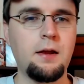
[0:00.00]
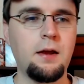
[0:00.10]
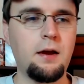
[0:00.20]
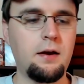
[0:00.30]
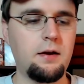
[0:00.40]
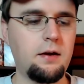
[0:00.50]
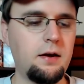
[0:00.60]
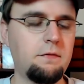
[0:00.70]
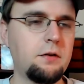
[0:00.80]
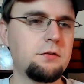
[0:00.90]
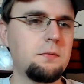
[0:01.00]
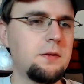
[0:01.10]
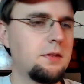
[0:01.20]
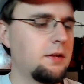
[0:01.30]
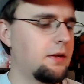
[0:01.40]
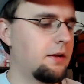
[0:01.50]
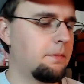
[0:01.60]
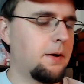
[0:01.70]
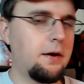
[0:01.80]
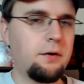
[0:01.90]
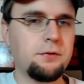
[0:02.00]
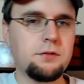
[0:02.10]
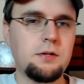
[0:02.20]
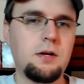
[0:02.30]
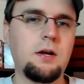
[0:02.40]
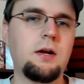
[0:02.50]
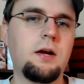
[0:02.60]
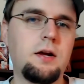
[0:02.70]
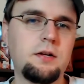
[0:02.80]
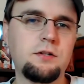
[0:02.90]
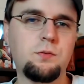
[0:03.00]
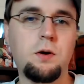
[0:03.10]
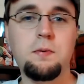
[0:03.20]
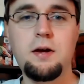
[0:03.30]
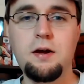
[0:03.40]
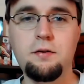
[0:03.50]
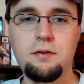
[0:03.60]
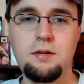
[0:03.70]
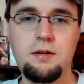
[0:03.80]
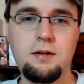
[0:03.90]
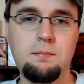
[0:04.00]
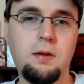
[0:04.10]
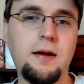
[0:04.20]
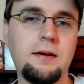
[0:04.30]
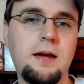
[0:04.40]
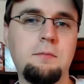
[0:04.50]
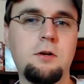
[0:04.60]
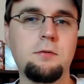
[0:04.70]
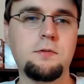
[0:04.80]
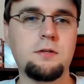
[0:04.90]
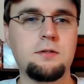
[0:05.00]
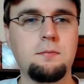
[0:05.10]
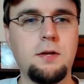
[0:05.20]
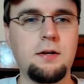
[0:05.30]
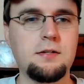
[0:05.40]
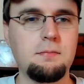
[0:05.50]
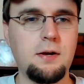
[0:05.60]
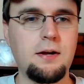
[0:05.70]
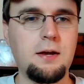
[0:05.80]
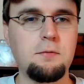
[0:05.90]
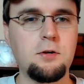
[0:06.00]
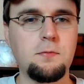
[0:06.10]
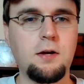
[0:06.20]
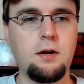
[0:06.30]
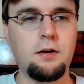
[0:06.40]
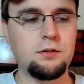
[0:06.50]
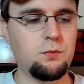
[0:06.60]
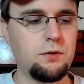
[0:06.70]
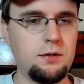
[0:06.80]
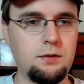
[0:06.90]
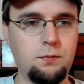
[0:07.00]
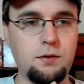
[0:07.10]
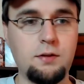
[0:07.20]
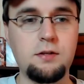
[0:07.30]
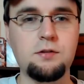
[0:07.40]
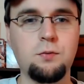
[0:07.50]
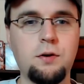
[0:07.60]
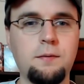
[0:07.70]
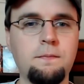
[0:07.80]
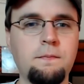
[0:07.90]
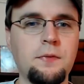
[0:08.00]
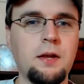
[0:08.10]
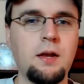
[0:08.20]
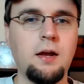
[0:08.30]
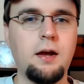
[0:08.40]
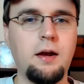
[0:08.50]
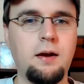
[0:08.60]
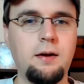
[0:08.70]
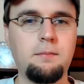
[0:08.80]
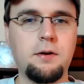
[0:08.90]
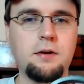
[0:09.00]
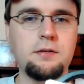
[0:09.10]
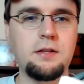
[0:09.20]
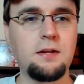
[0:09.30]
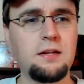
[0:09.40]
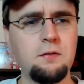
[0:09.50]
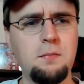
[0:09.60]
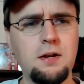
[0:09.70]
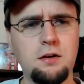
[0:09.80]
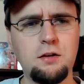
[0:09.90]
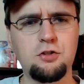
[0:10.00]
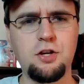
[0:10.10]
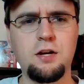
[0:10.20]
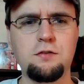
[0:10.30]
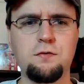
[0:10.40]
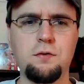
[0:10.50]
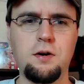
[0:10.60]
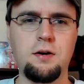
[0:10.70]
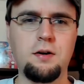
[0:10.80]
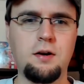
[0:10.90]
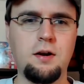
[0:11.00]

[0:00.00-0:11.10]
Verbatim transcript: I've also been thinking about swapping out the black GameCube system that is in my GameCube kiosk with this one, because I think that would make a good change for it,